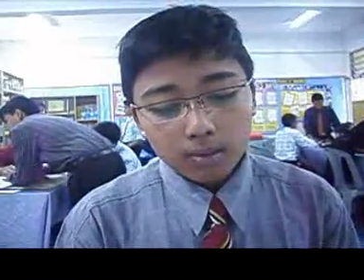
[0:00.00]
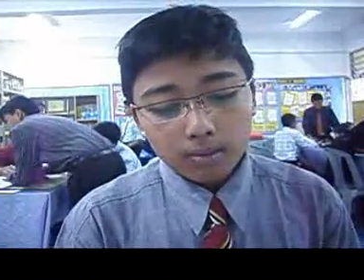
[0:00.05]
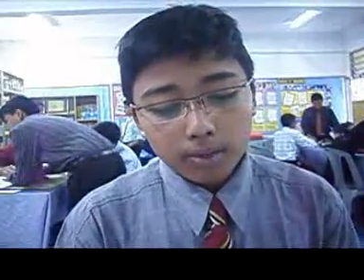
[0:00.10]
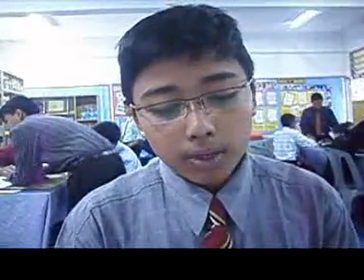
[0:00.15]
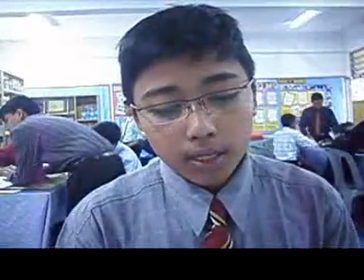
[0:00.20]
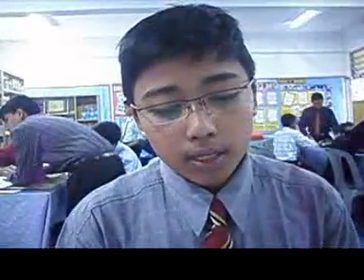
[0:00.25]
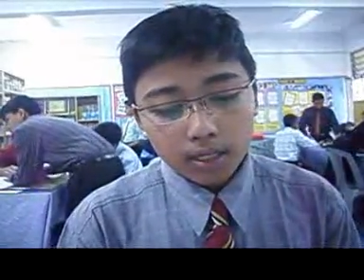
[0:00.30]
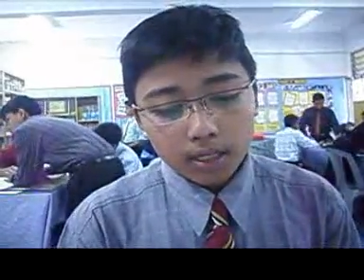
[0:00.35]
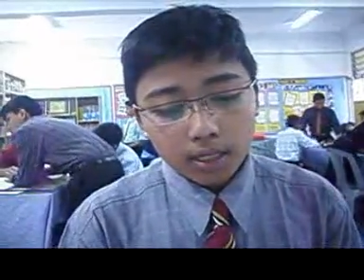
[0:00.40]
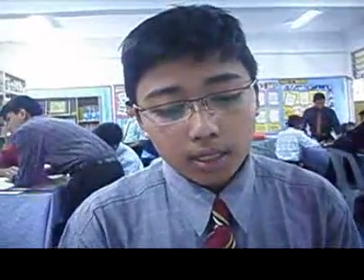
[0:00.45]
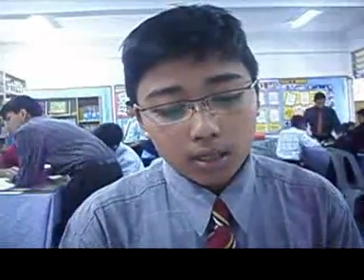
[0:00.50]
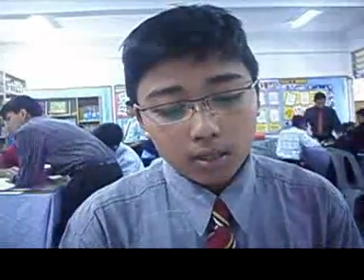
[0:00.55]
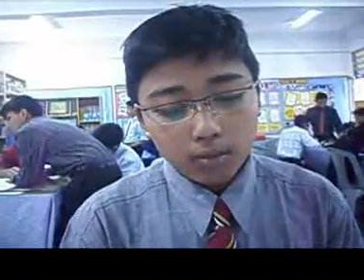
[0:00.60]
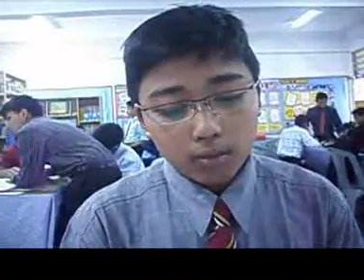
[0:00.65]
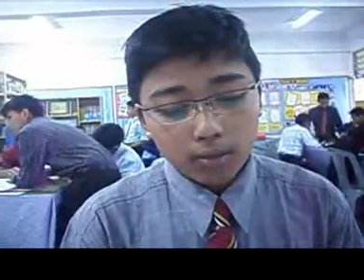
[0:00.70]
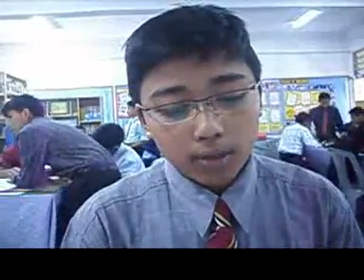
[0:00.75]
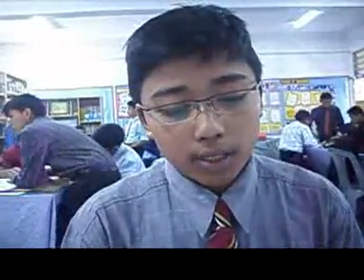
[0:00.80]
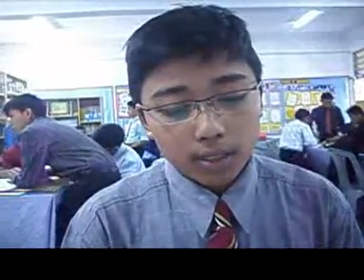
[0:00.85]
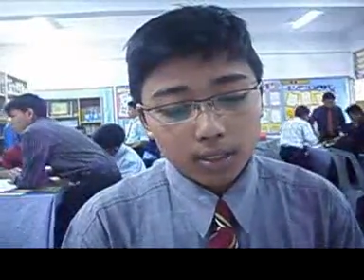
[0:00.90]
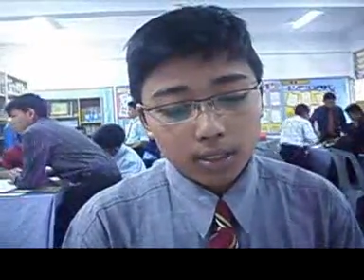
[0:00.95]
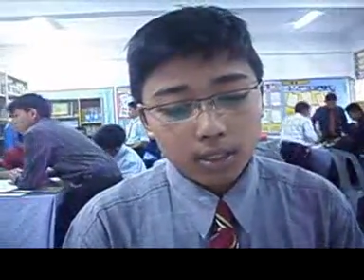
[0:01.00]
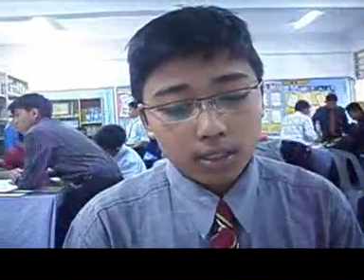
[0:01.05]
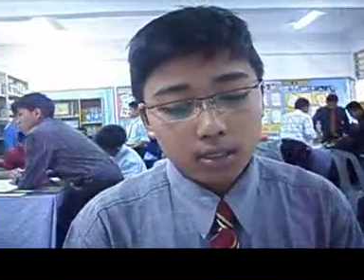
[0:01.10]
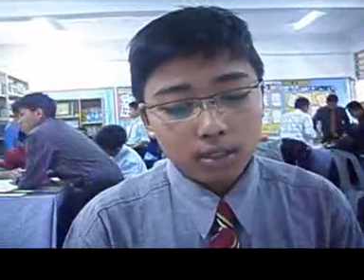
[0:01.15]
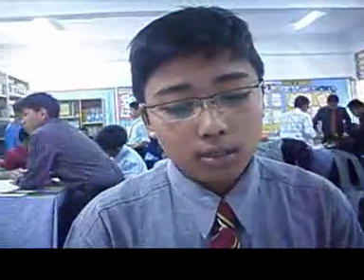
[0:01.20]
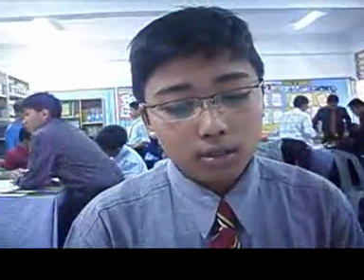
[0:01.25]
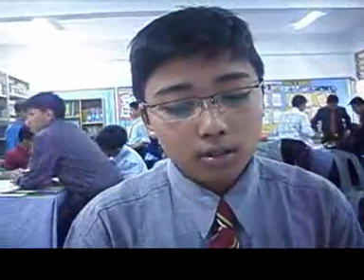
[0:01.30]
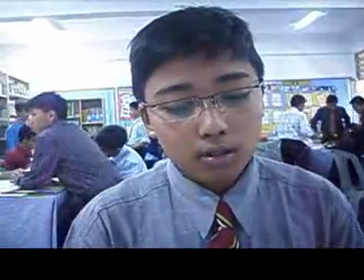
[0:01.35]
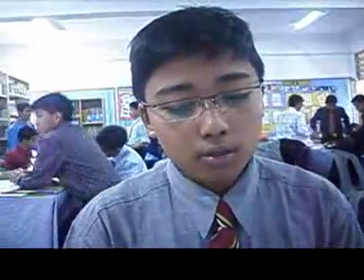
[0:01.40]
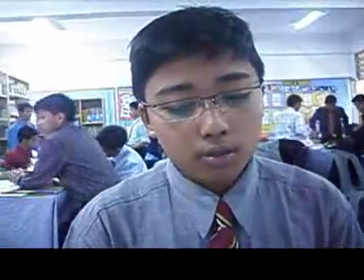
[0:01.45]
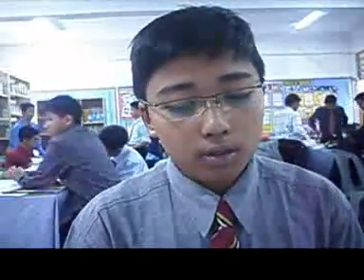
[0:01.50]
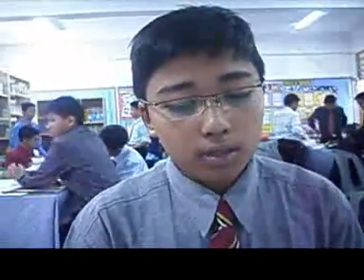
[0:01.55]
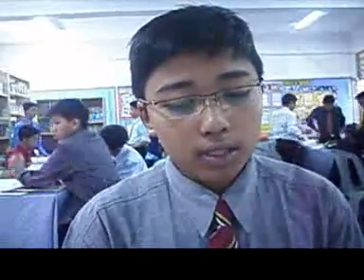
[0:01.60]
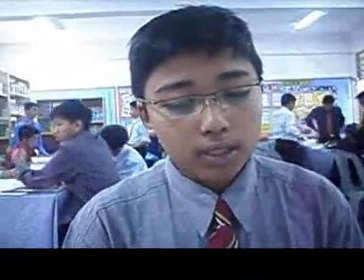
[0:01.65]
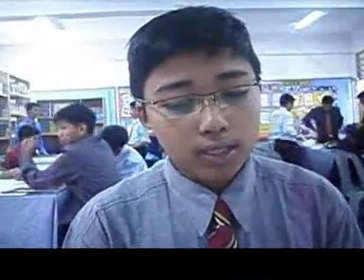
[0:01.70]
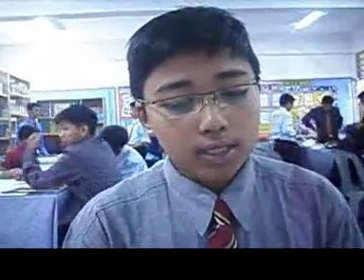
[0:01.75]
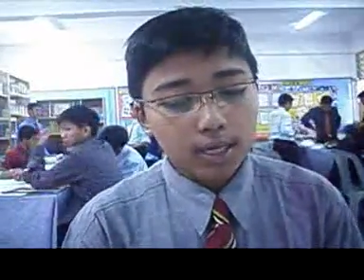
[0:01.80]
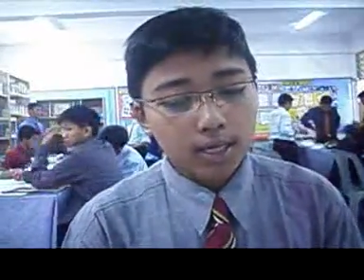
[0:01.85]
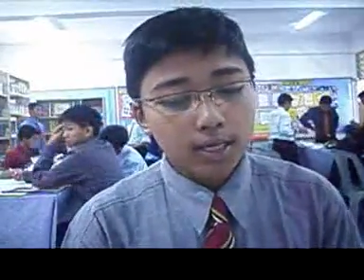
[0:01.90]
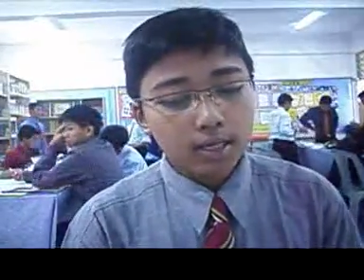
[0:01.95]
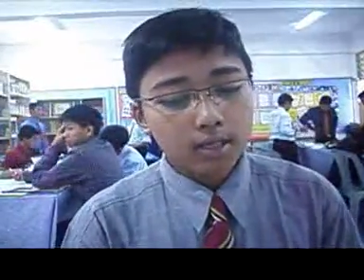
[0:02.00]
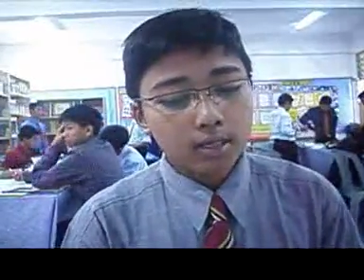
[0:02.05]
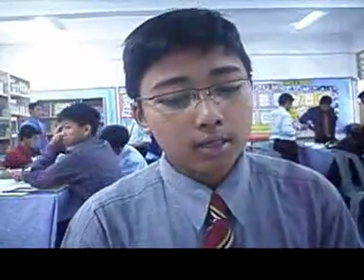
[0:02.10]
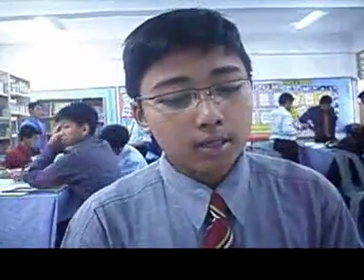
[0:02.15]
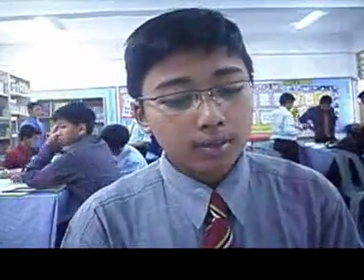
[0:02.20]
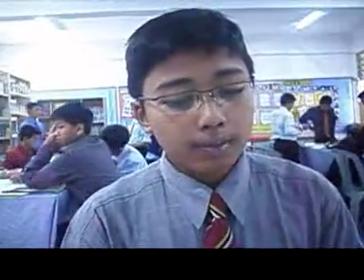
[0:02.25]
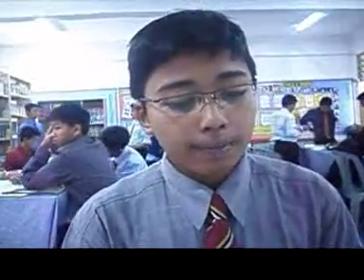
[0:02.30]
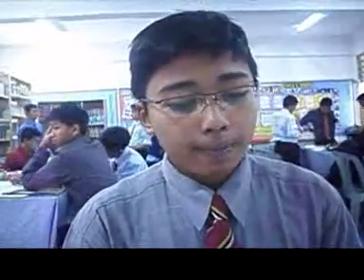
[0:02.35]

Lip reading: but he wanted to retire.